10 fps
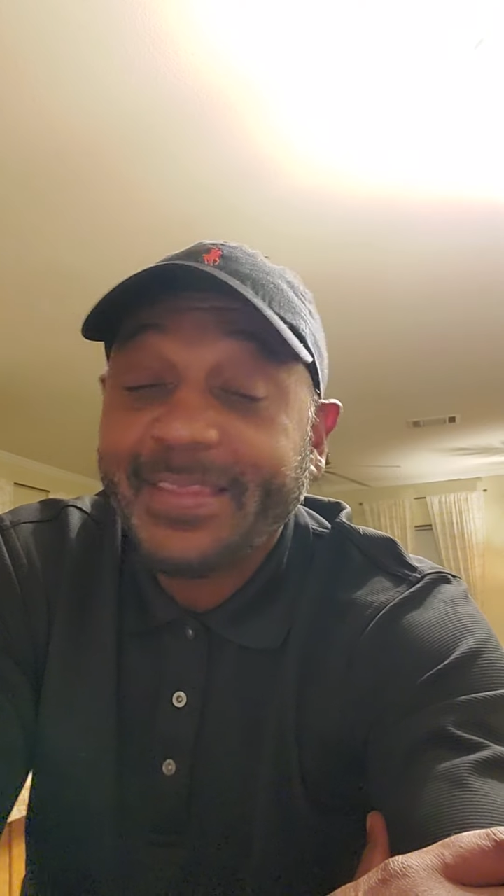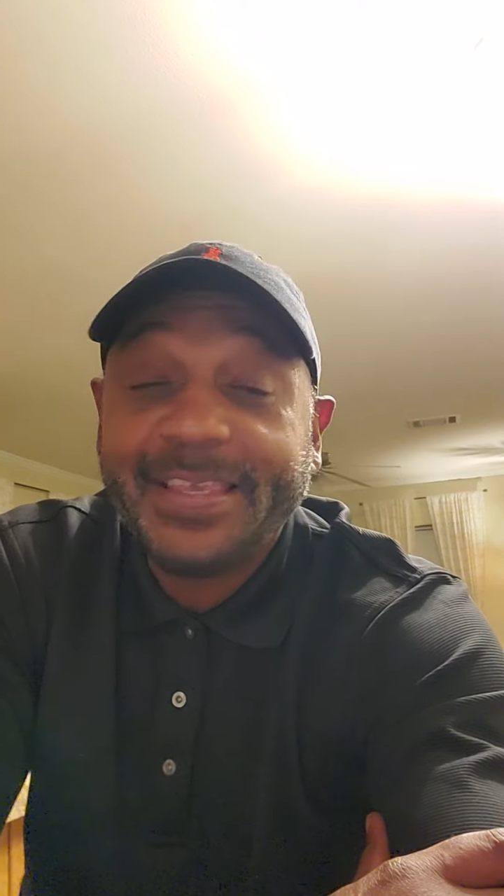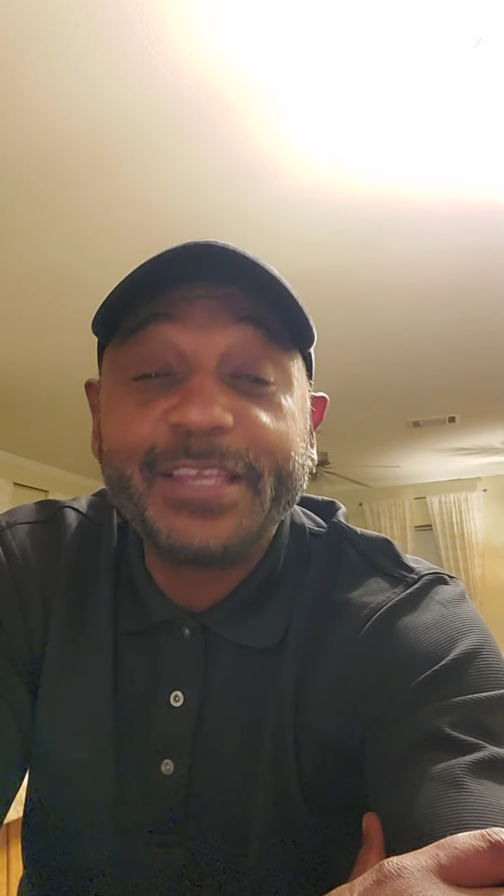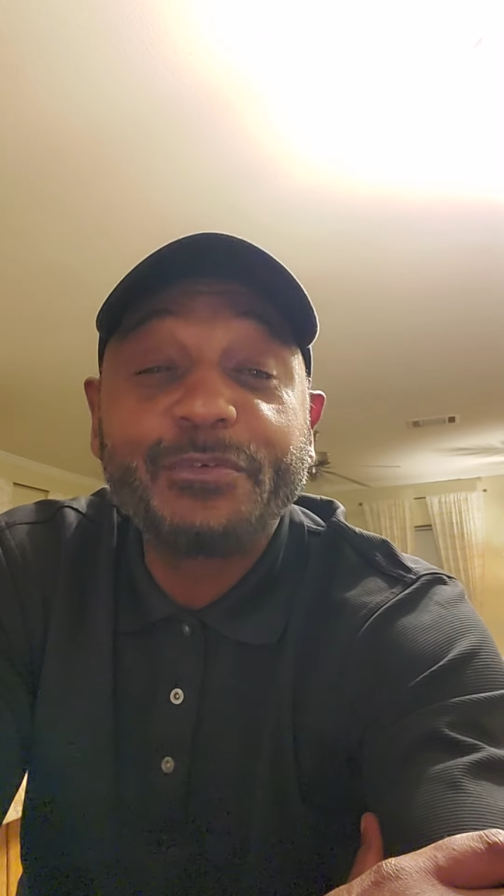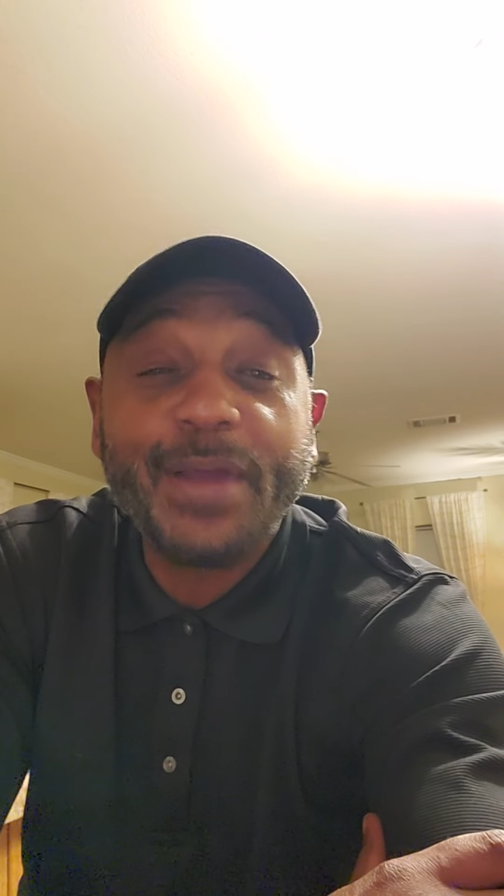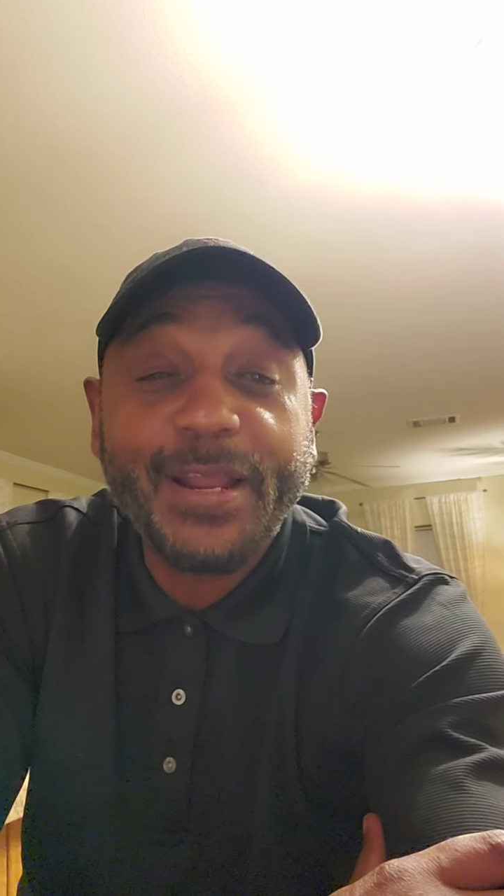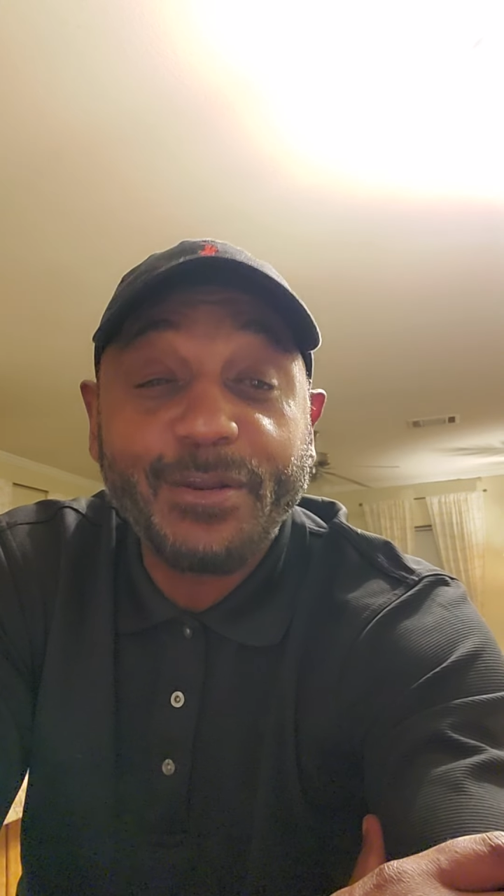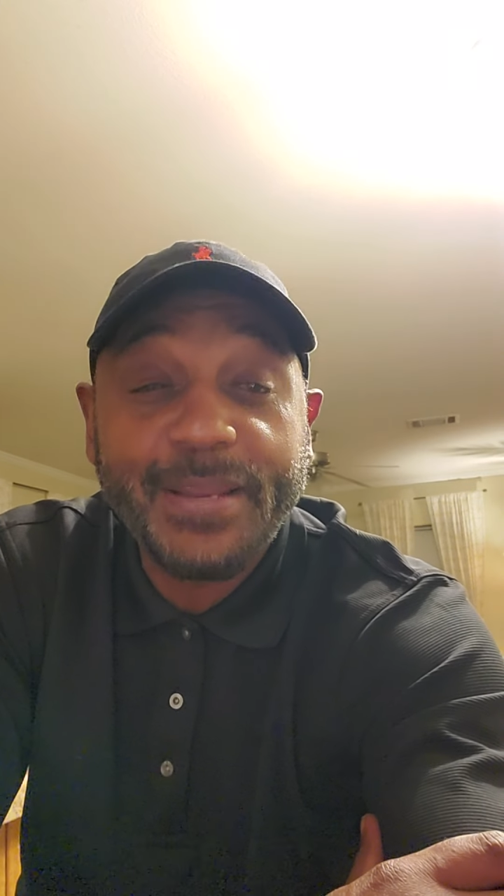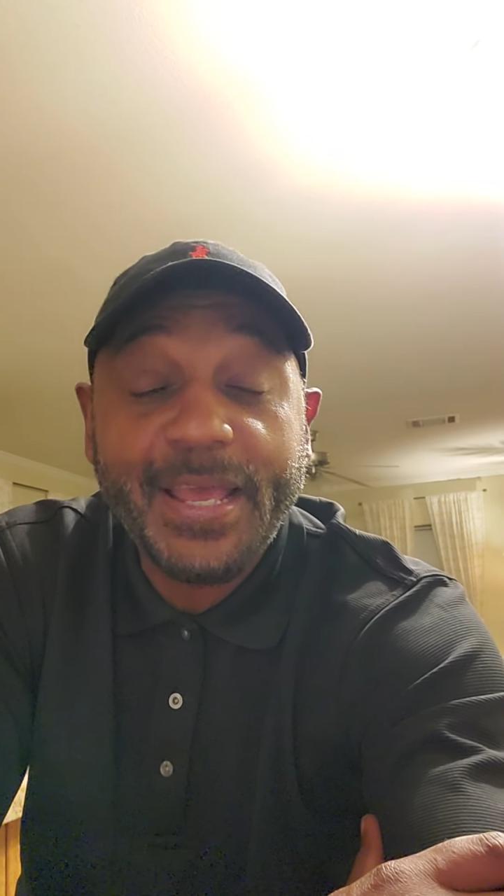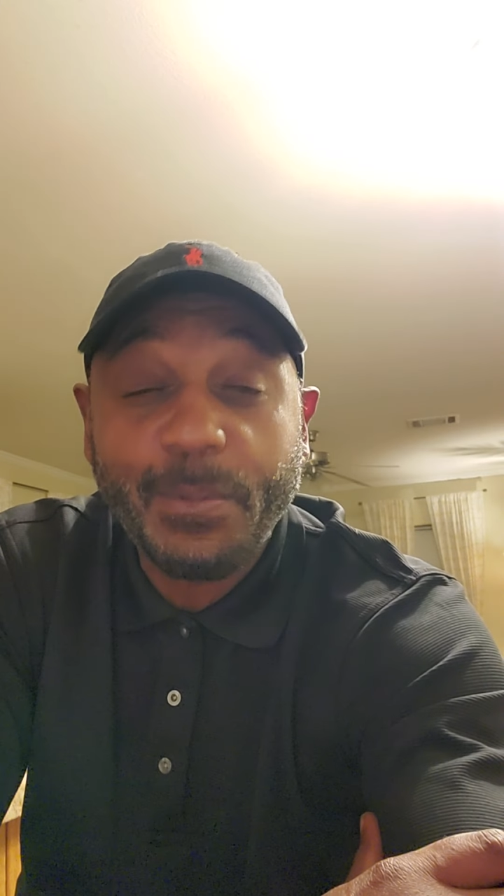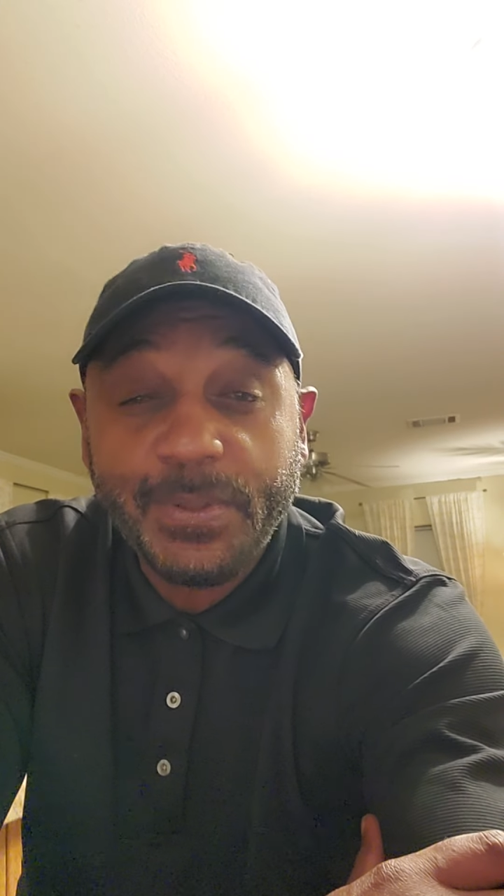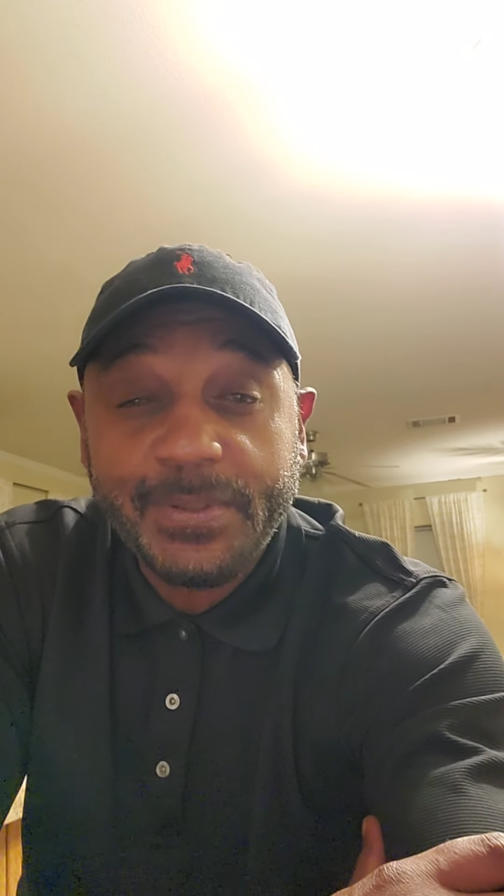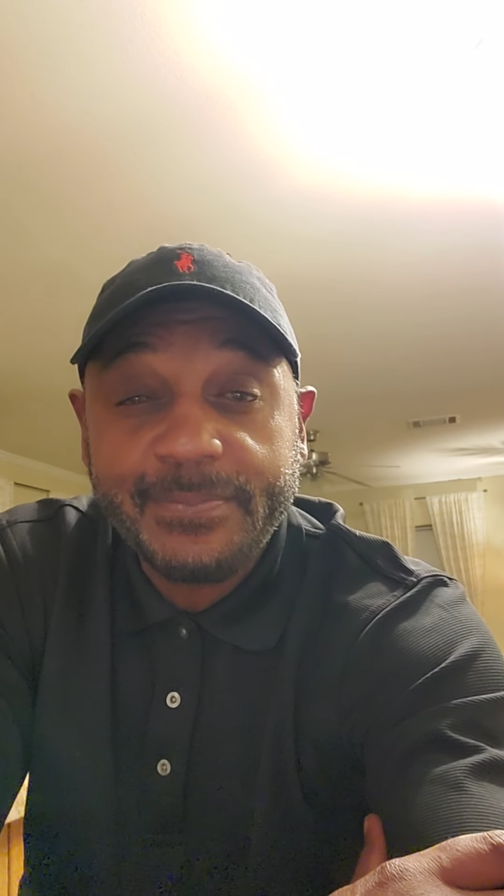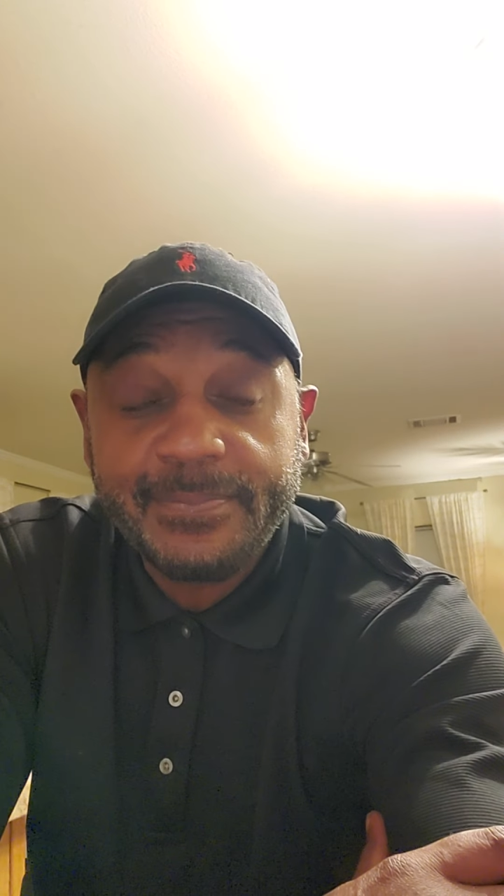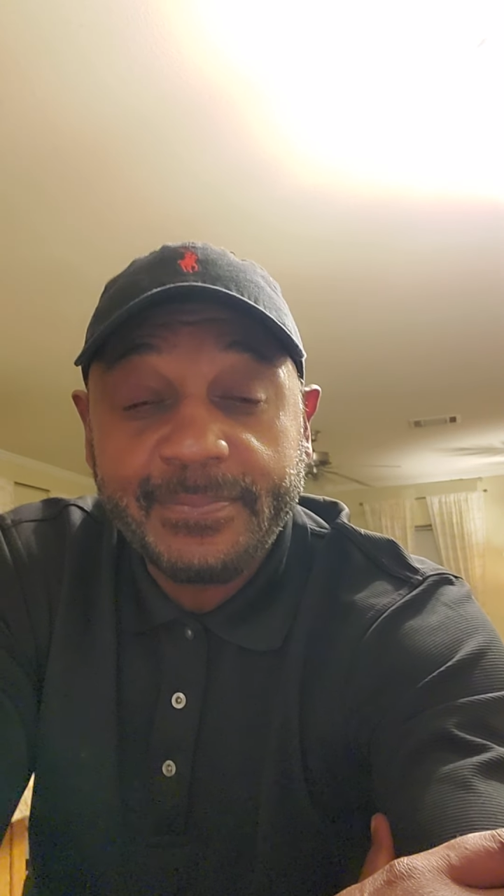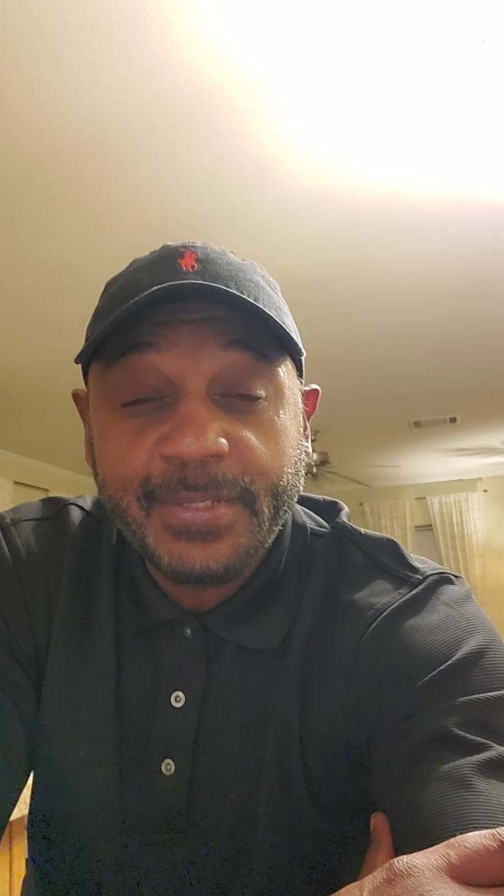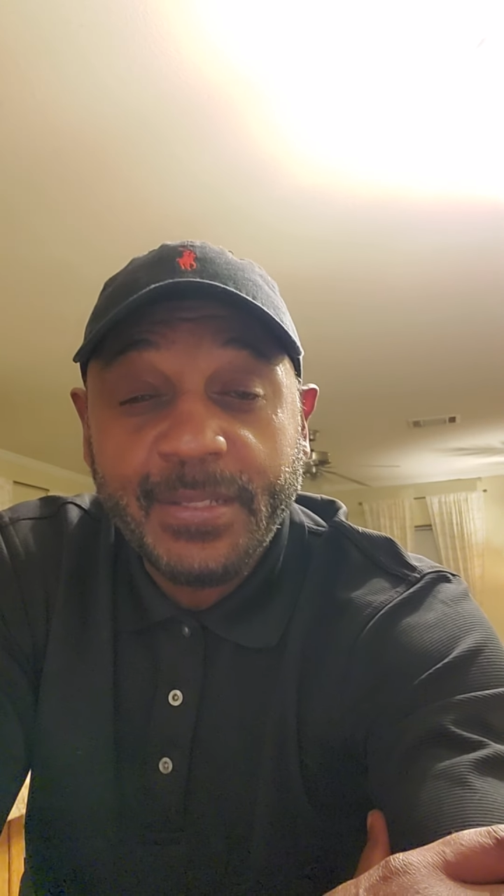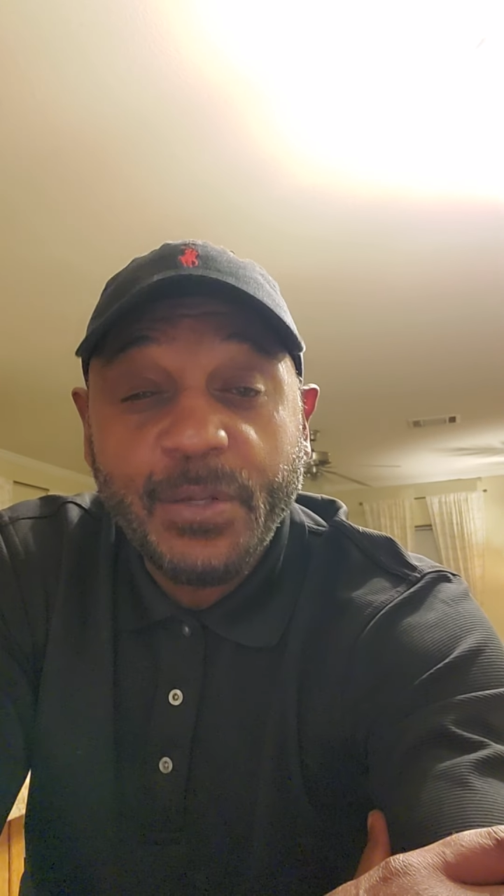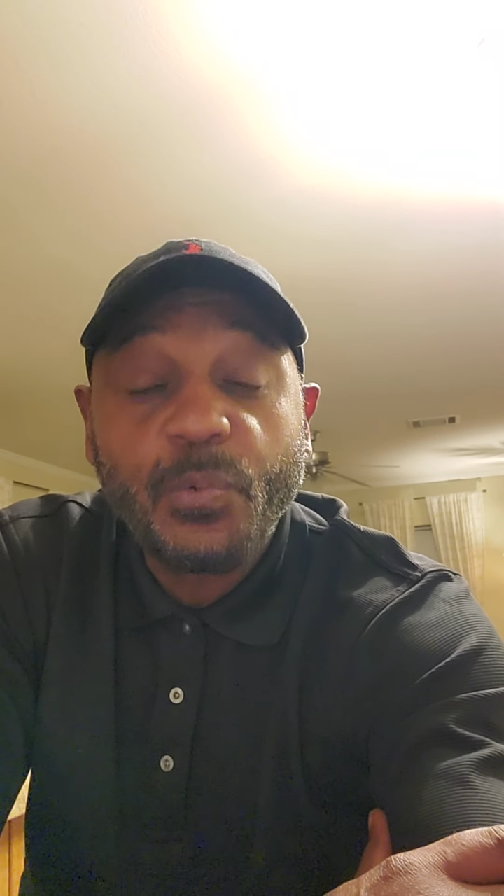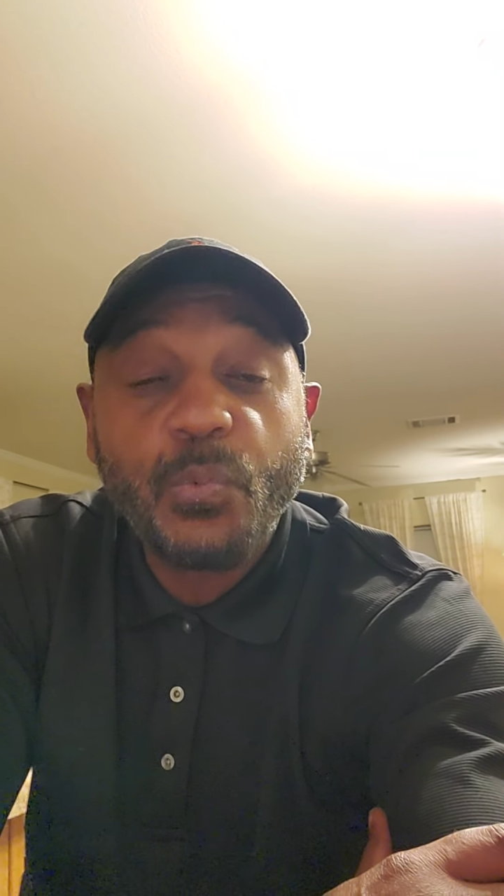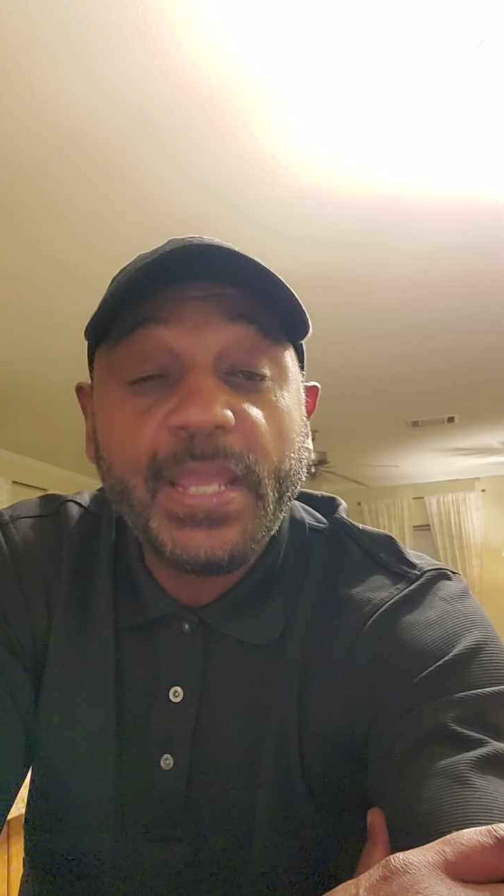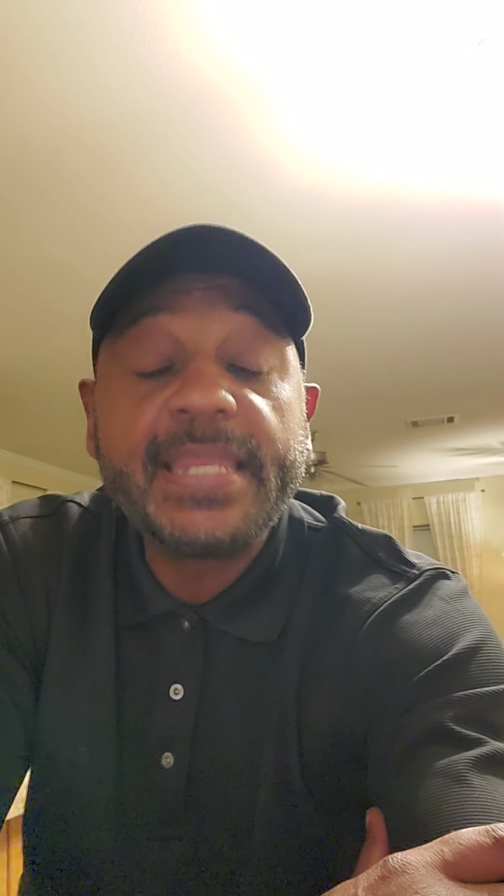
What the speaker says: You're right on that one. We